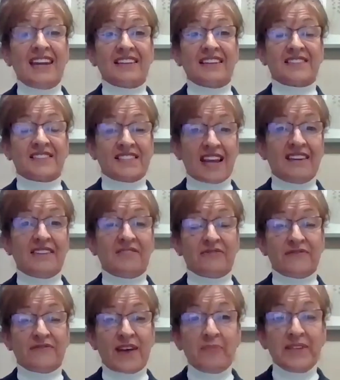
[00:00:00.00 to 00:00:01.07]
extended
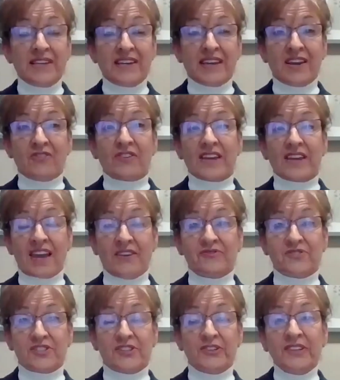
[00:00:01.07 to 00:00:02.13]
family care
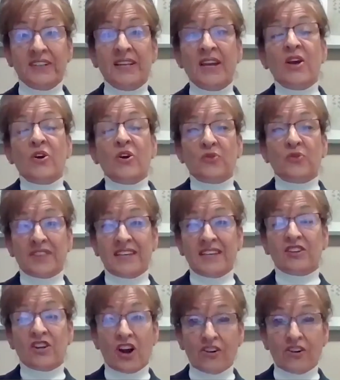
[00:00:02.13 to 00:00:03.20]
counselor within
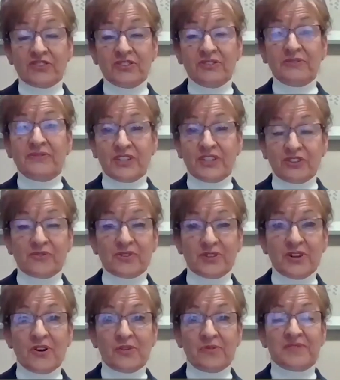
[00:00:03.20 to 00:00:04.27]
Cardinal Funeral
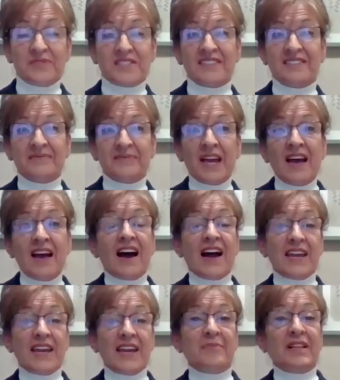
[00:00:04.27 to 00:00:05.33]
Homes. I
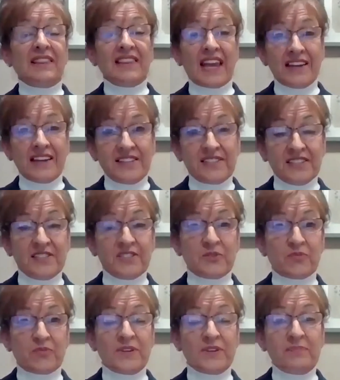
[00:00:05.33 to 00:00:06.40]
am a licensed
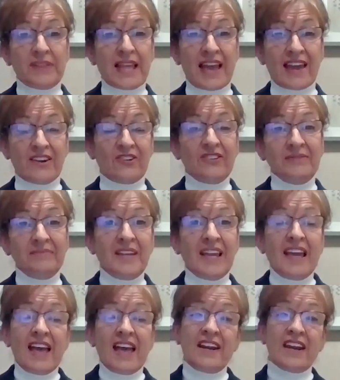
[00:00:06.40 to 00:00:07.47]
pre-planner,
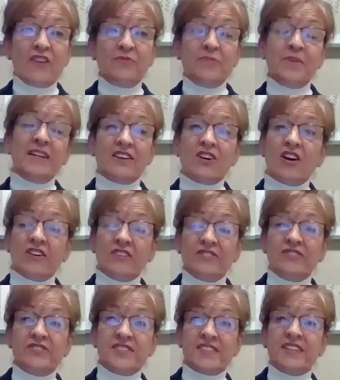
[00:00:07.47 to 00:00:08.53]
and I've been at
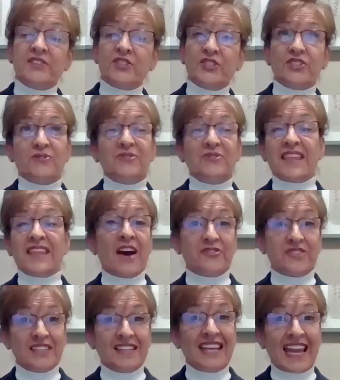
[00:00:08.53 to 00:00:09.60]
Cardinal since
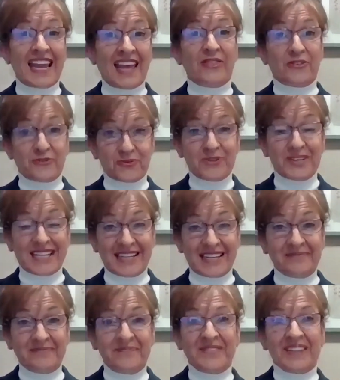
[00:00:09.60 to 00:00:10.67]
2003.
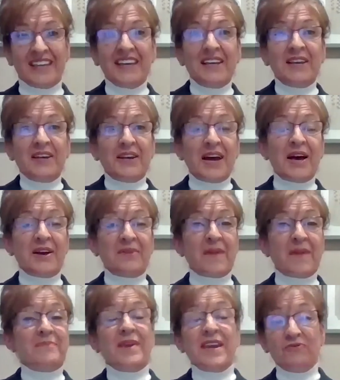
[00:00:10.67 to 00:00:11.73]
My
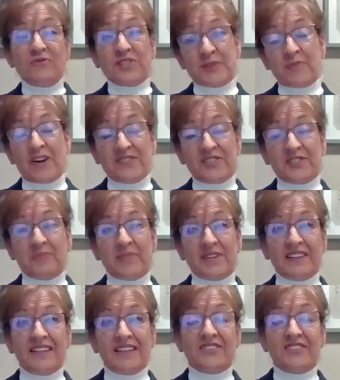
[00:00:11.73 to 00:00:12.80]
main
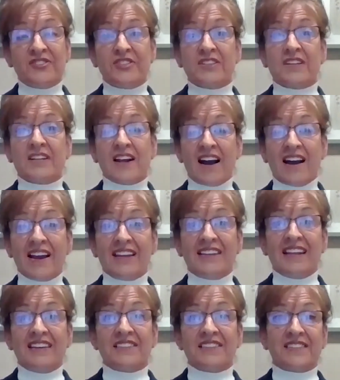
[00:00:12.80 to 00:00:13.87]
responsibility is to guide
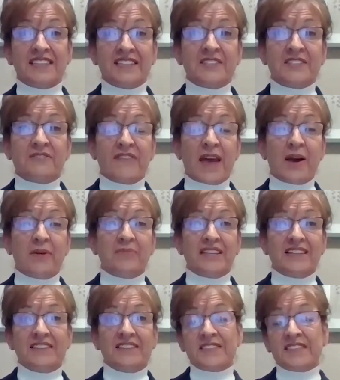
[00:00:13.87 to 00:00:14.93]
and assist
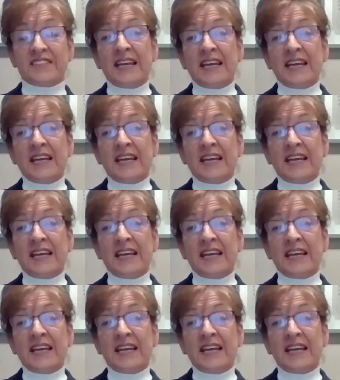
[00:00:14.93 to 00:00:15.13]
families